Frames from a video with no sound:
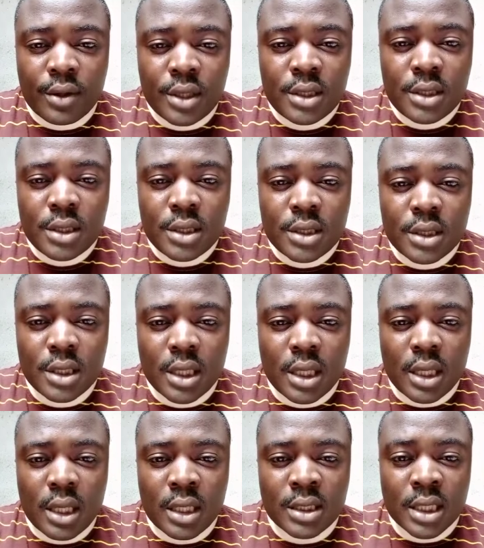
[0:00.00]
This
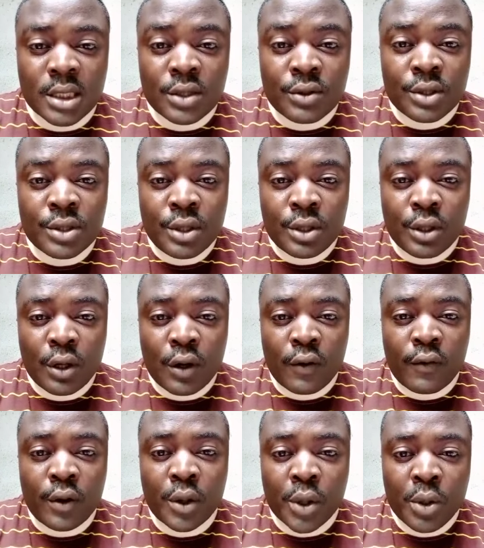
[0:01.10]
is as a result
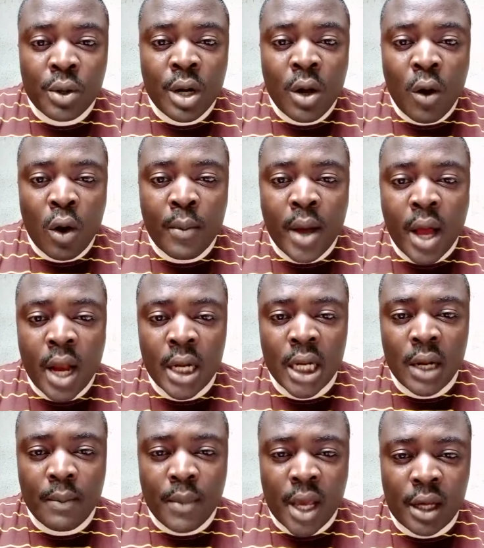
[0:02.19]
of rural
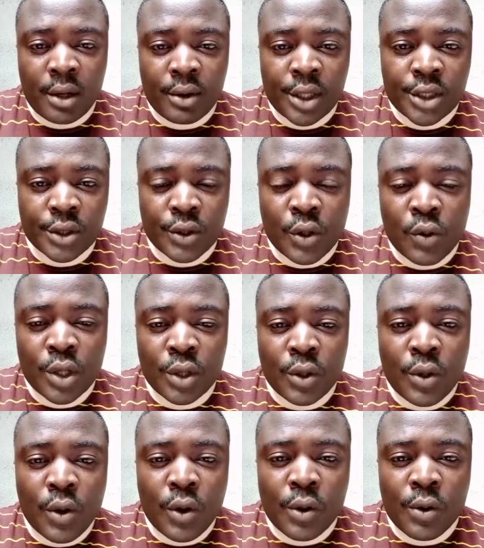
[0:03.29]
urban migration, or what you
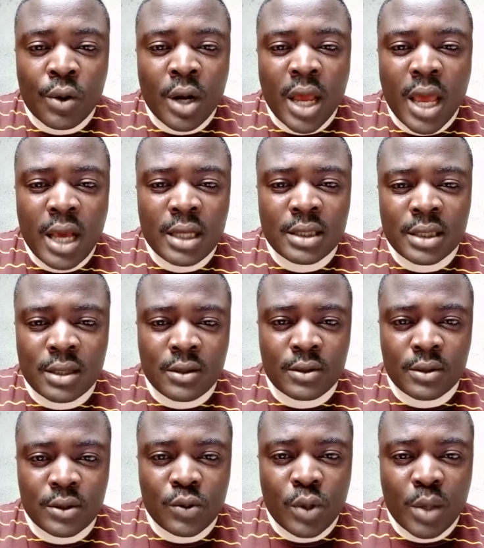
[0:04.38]
call rural
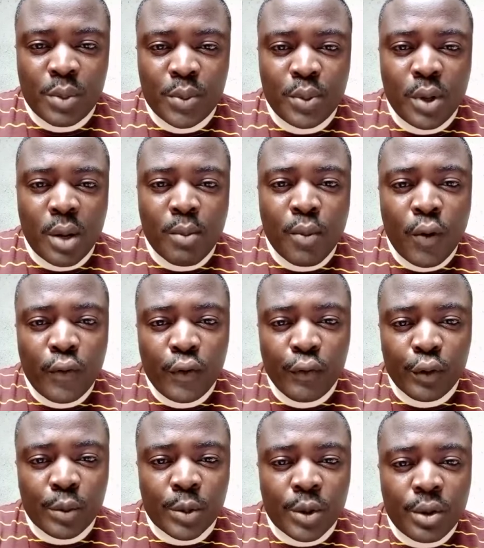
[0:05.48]
exodus, where people are moving
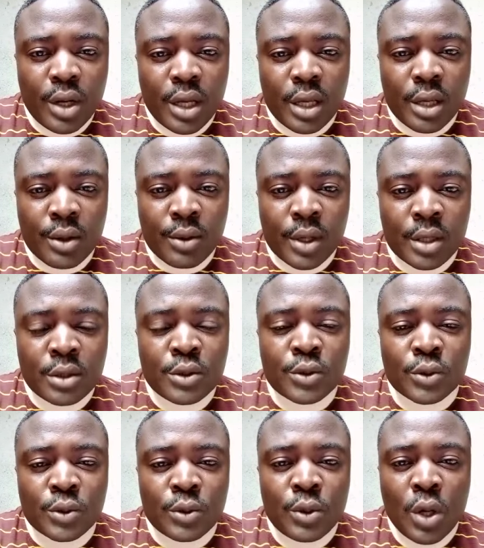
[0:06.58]
from rural areas
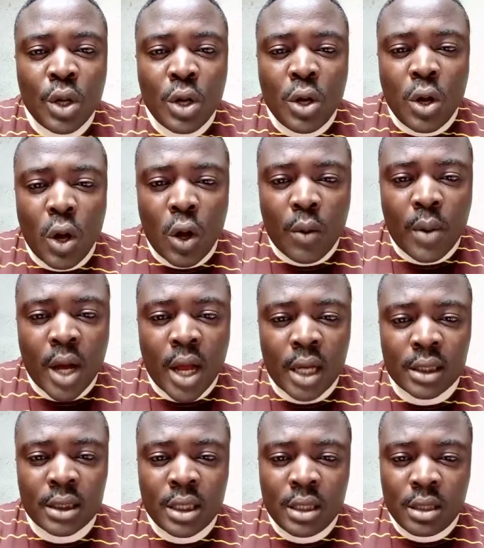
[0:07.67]
to
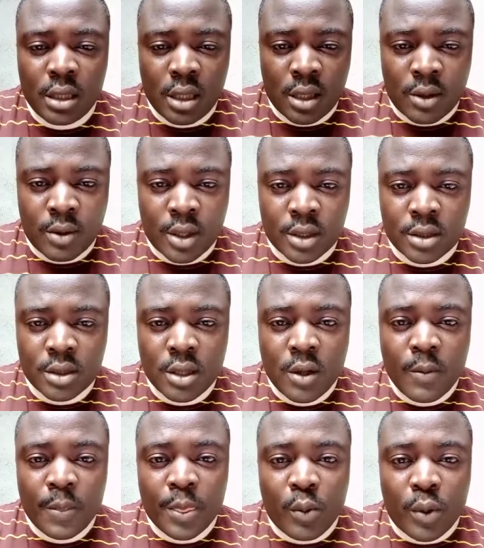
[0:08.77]
urban areas.
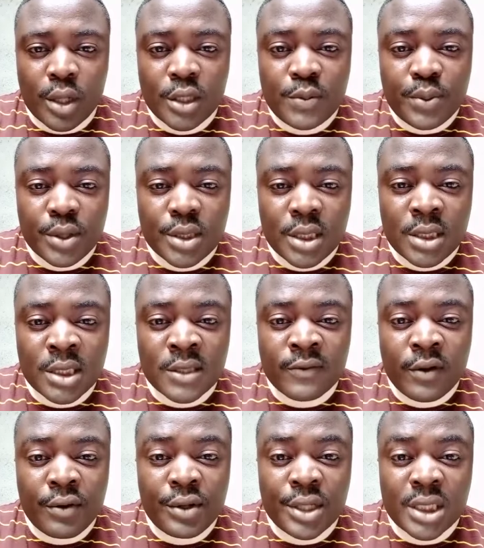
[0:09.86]
When this process is
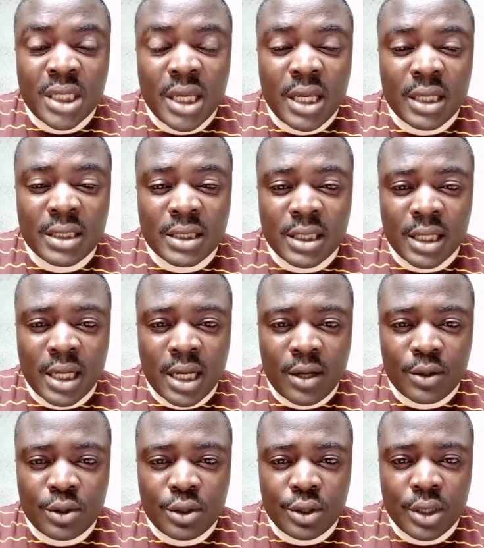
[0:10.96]
very intense in a
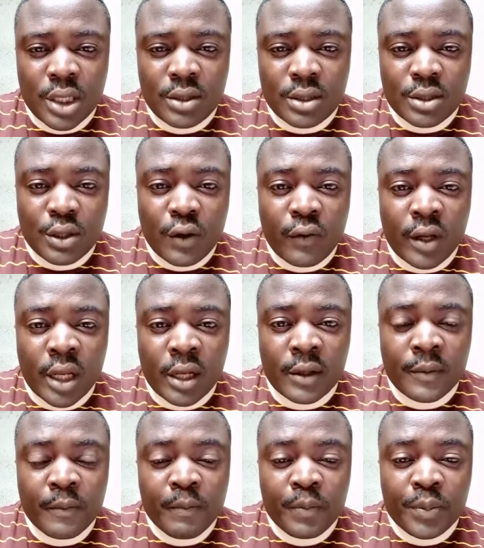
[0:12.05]
country, now discover
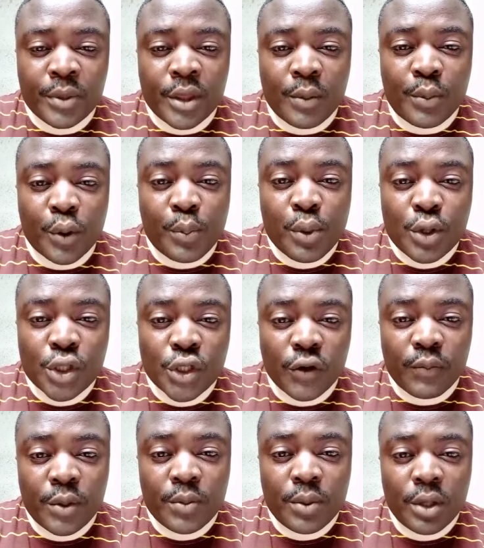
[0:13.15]
that the proportion
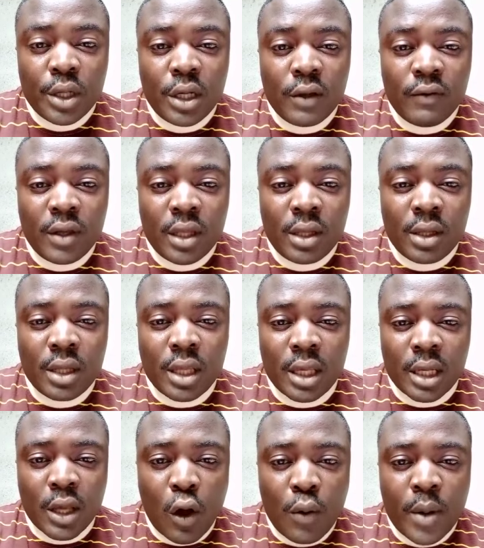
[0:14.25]
of people living
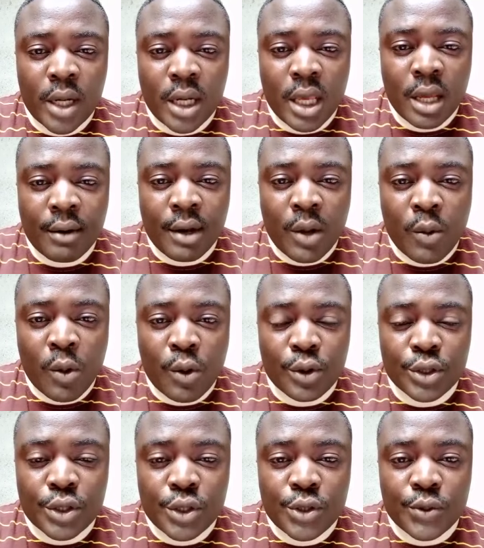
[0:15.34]
in the urban area will
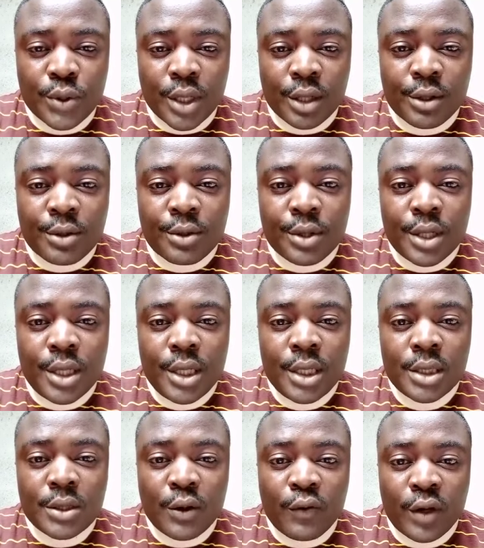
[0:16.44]
continue to
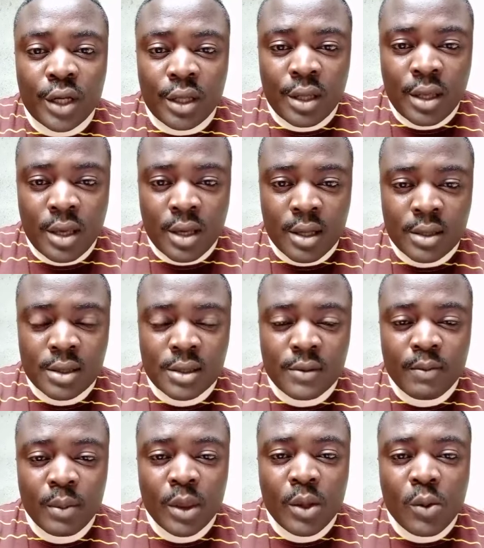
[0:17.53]
increase over the years,
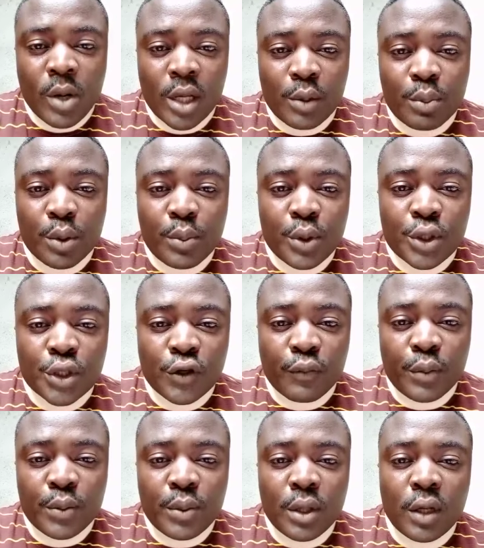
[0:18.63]
while the proportion
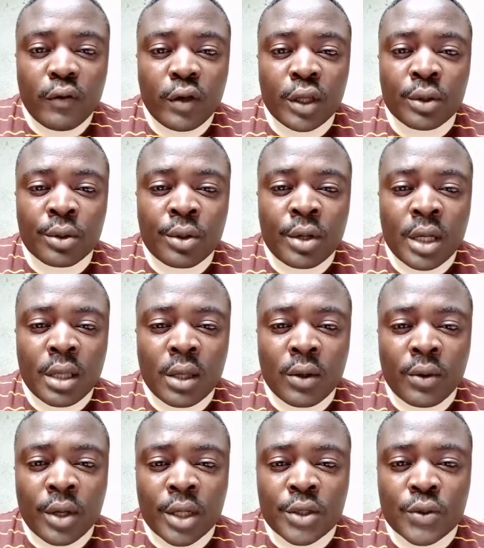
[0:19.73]
of people living in rural
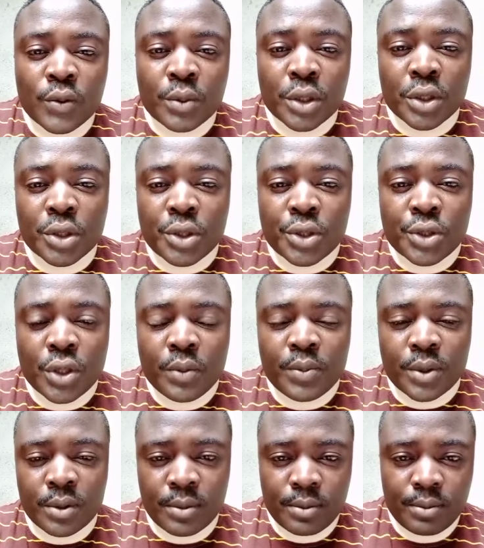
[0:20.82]
areas will be
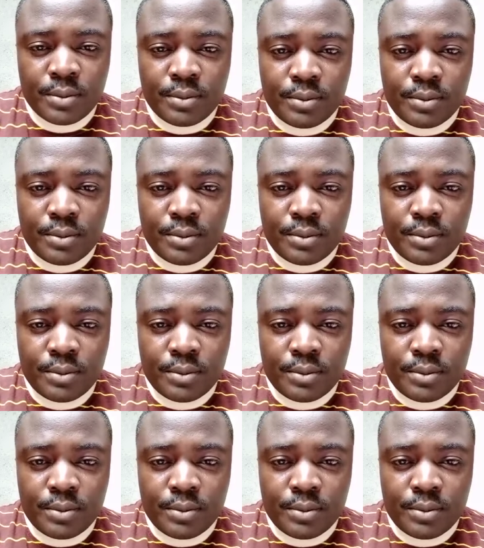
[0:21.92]
dropping.